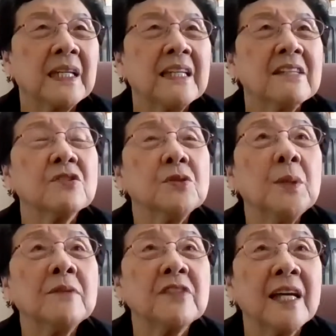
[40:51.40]
So you
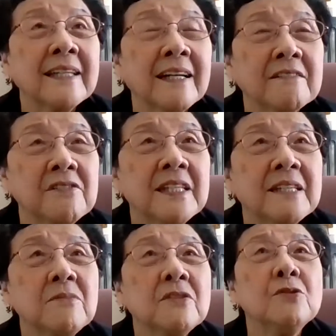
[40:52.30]
have to encourage
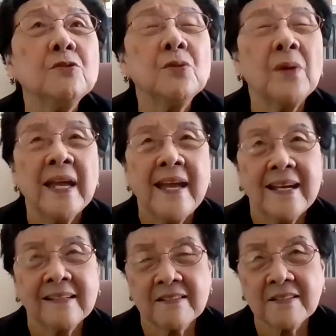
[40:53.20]
them to do
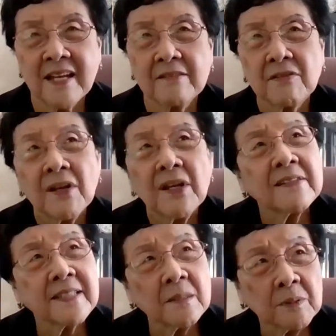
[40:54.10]
exercise. A
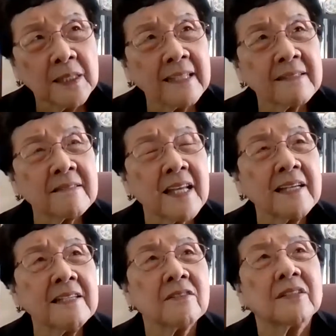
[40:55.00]
simple
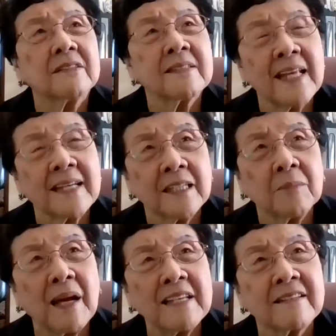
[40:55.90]
exercise on a static
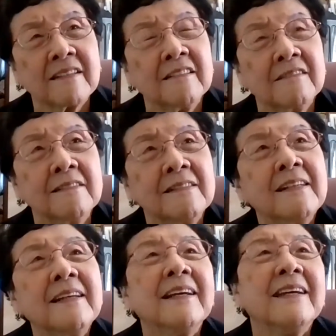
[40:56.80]
bicycle
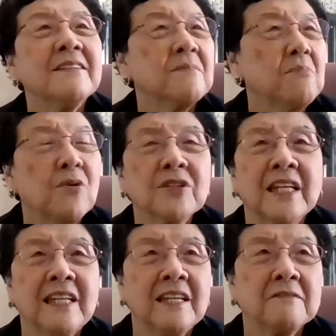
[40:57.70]
is more than
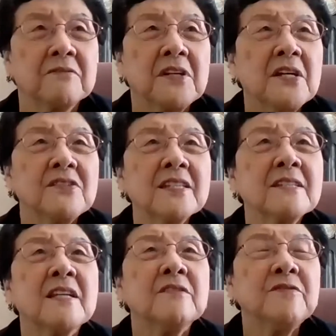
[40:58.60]
enough.
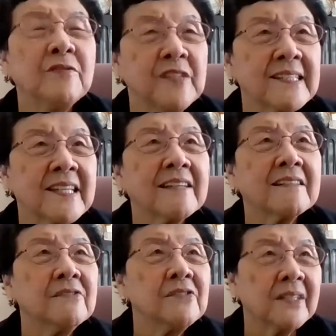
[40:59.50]
Just 50
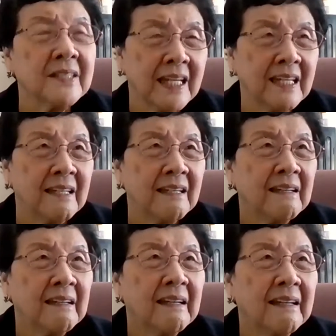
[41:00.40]
cycles a day,
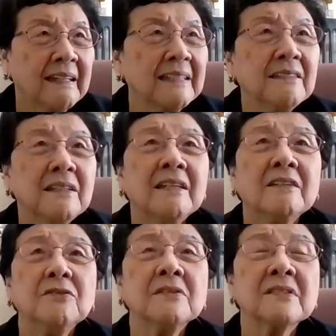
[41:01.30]
huh,
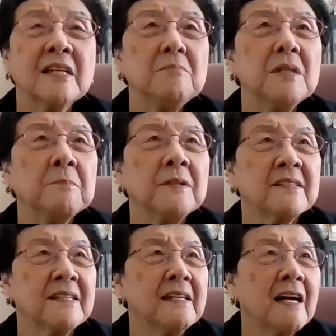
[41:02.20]
will slim the
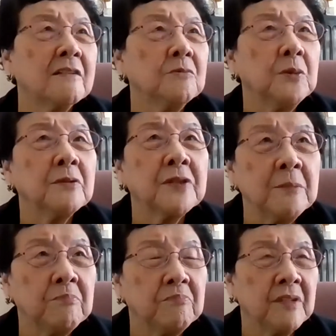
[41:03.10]
person down, will keep